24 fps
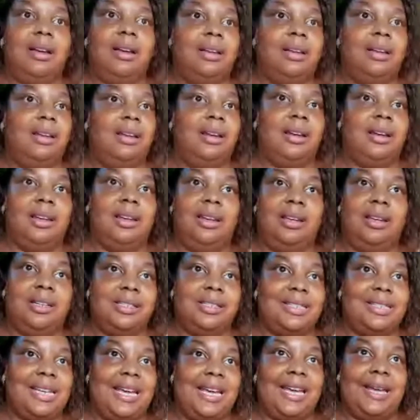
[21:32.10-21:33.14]
a long, long,
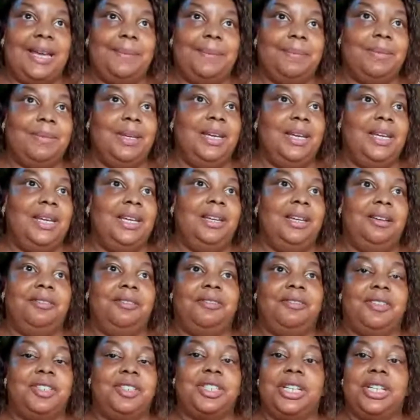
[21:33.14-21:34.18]
long time,
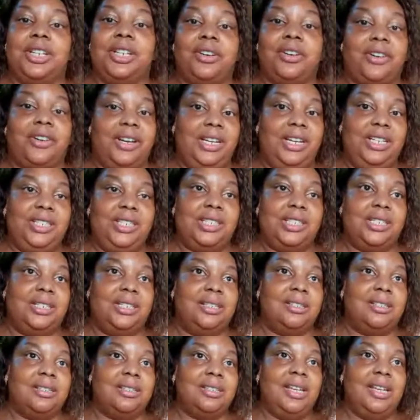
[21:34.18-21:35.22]
for
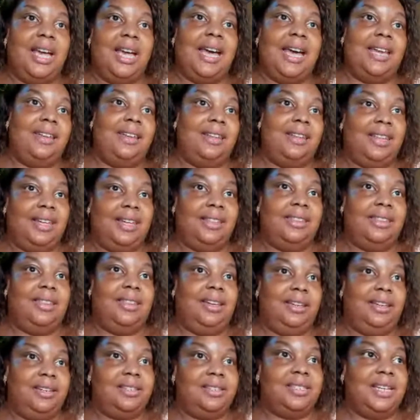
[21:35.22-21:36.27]
generations, and then
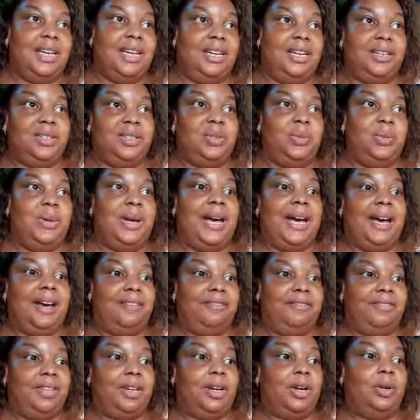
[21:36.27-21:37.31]
they decided to have
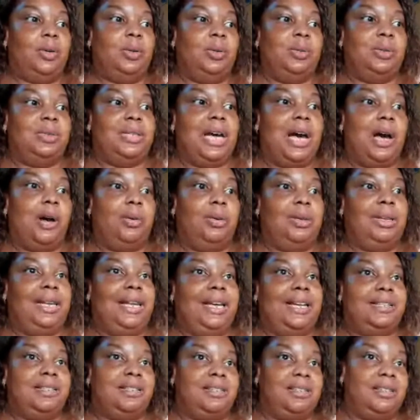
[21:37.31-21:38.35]
their own
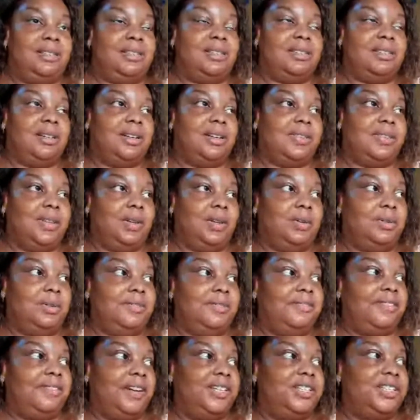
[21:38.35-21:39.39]
outlets and start their own
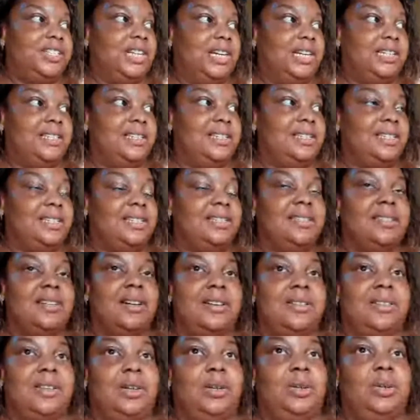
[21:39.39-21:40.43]
franchises and start
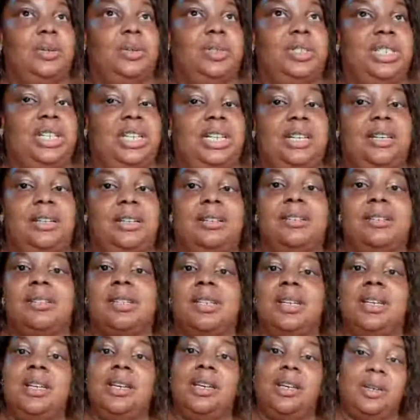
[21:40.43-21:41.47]
their own chains.
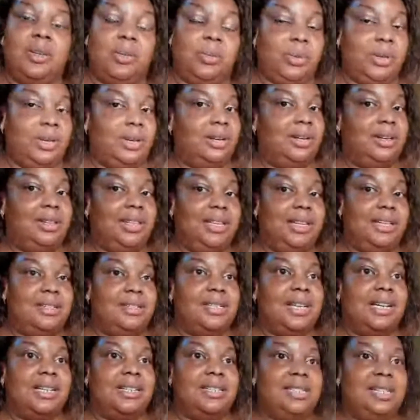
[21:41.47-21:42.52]
We're in the exact
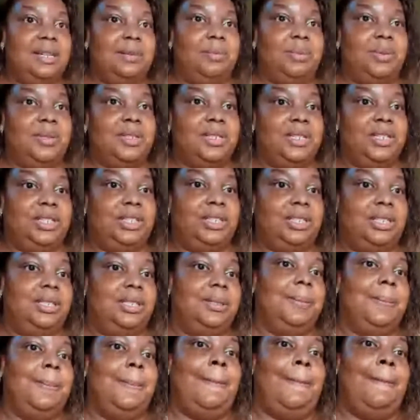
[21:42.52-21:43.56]
same position.
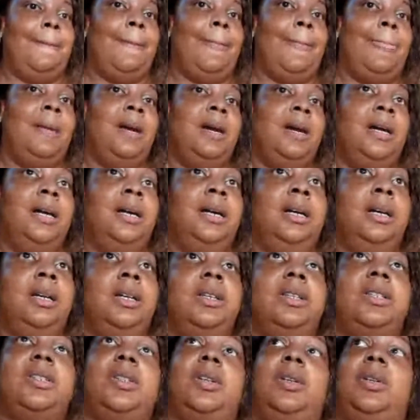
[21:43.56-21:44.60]

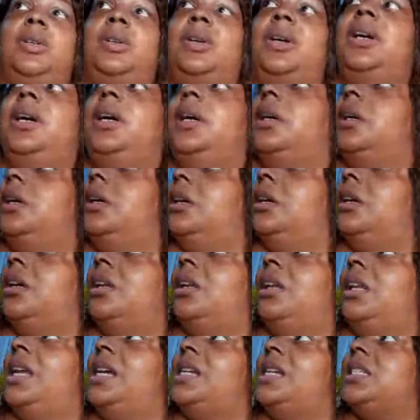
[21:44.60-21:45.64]
So
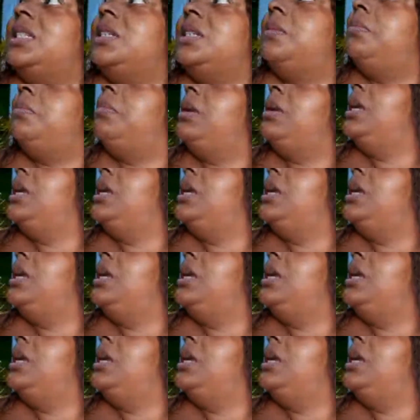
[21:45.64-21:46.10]
let me